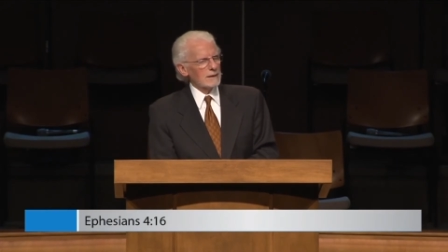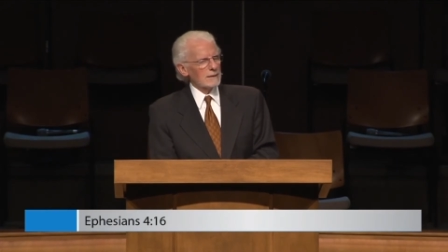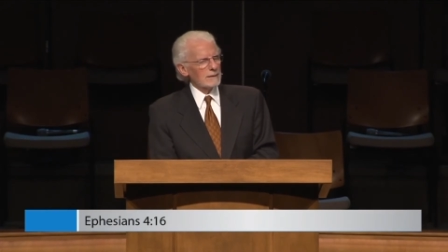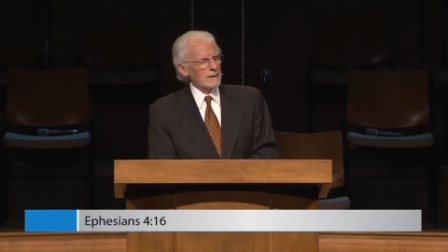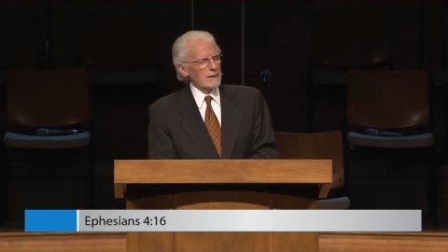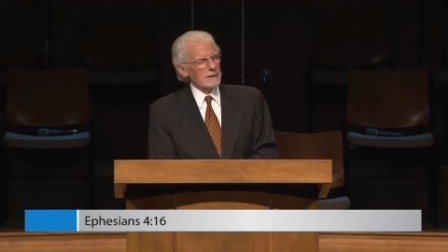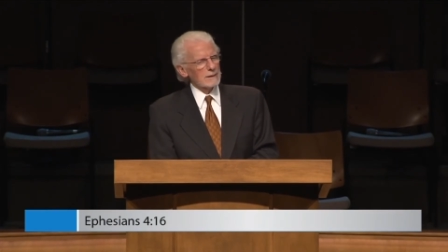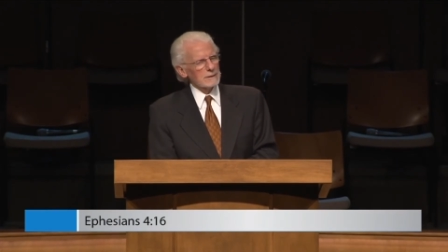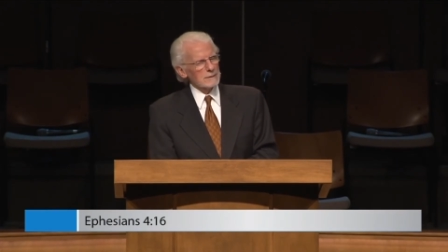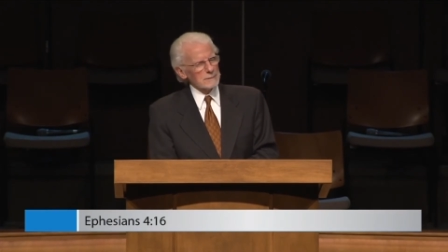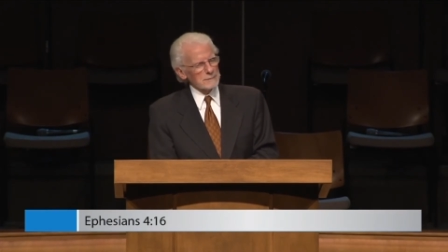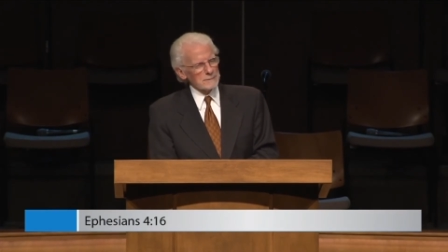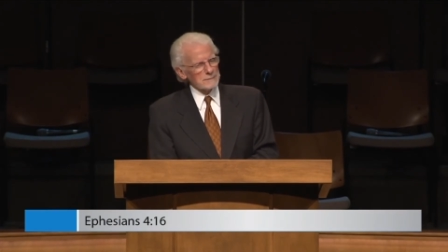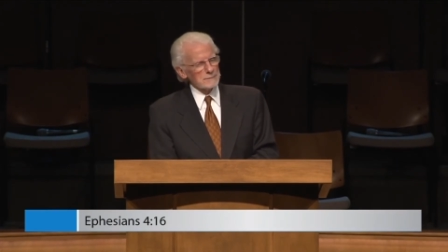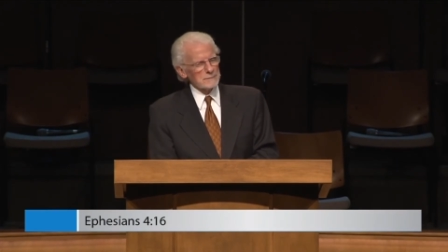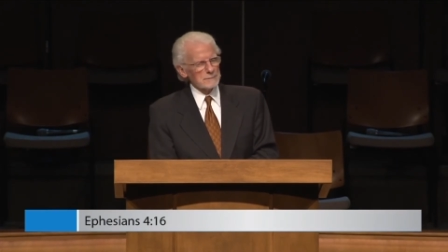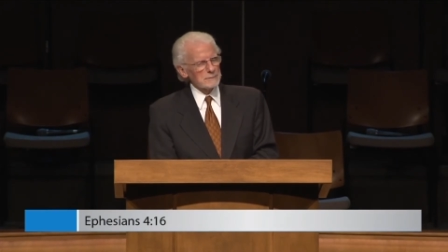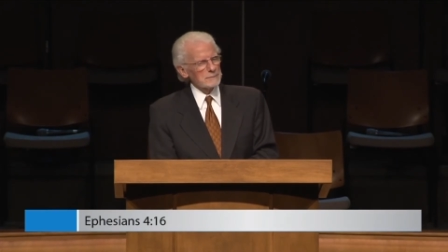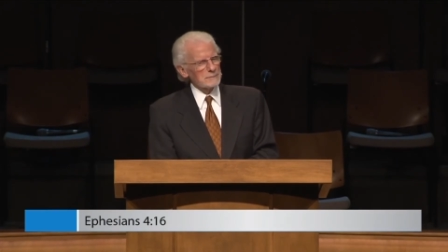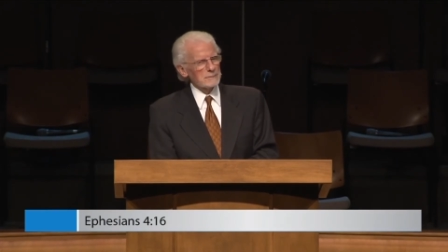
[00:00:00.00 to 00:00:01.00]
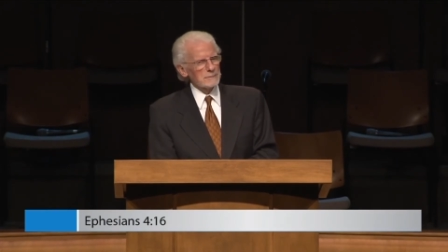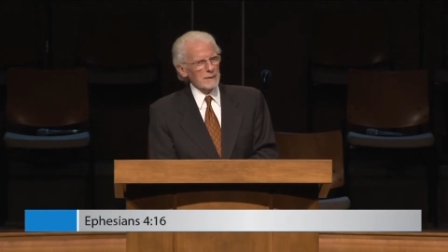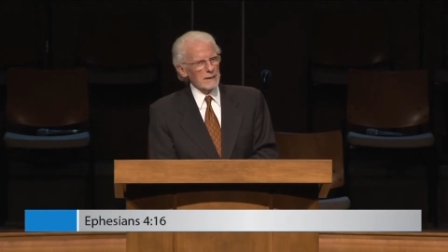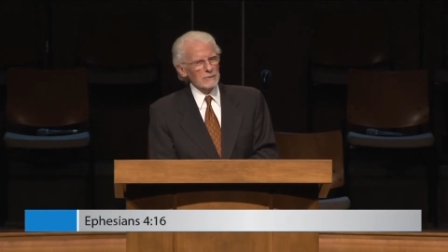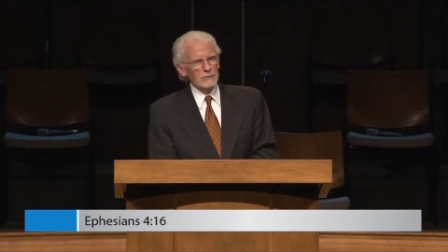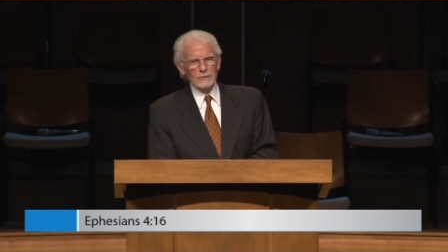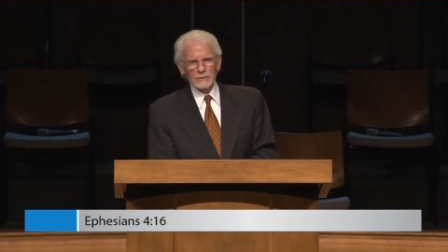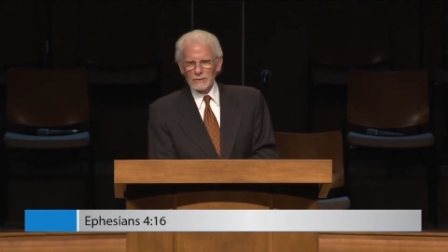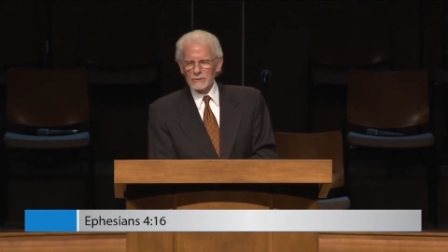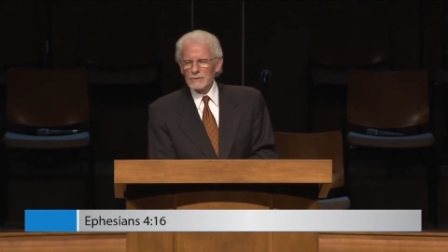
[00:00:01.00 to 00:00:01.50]
Well,
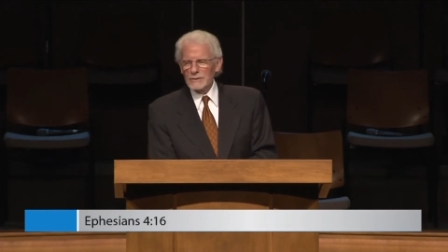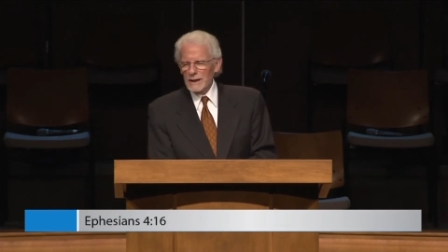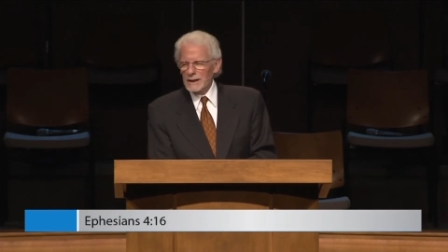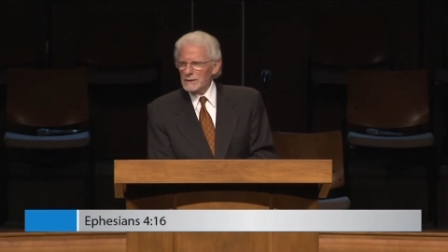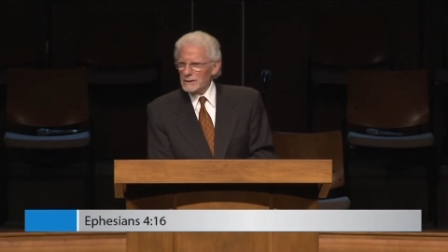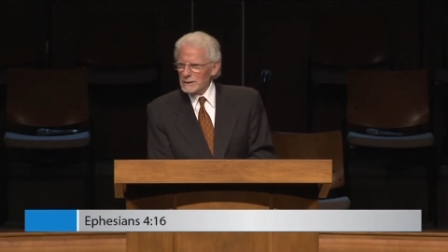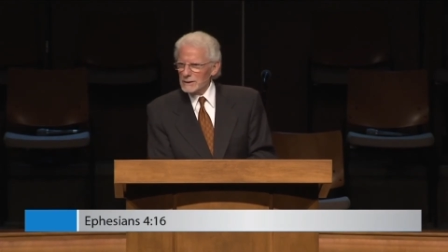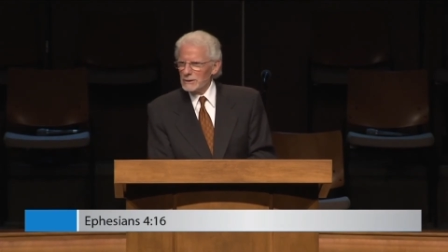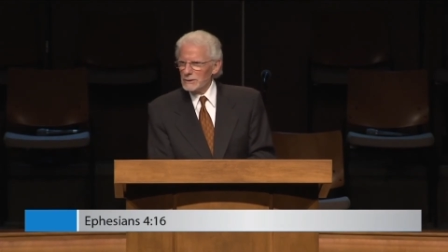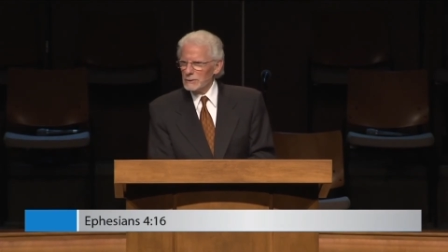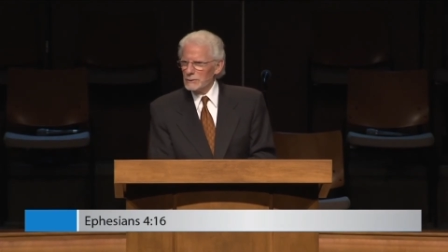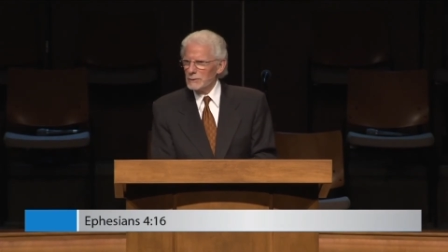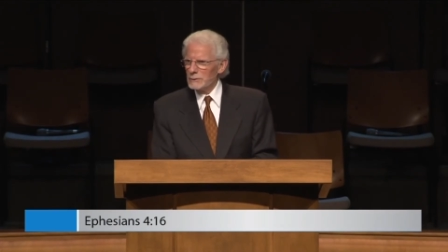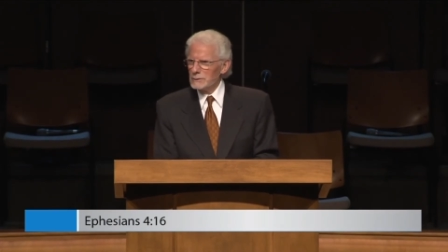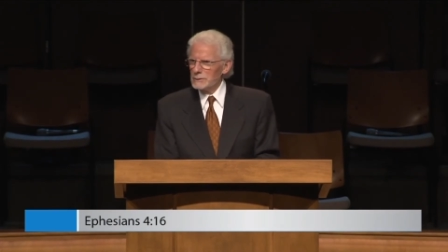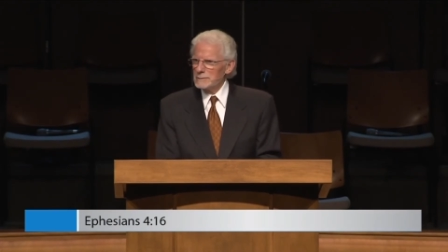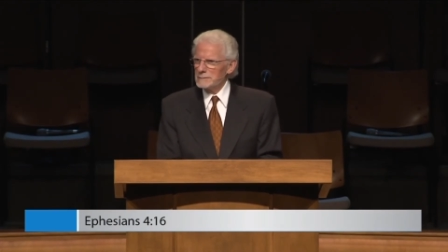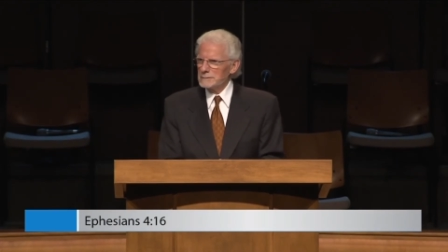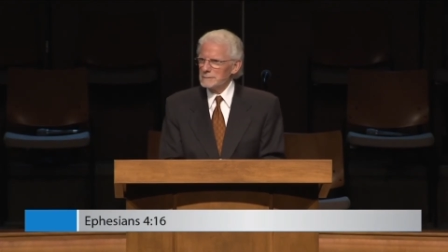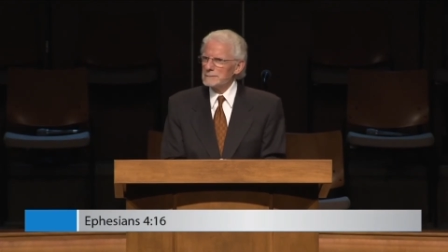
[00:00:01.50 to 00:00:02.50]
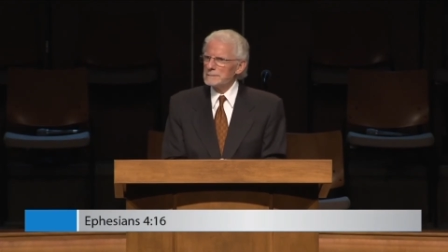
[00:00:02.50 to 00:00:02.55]
that's just telling you,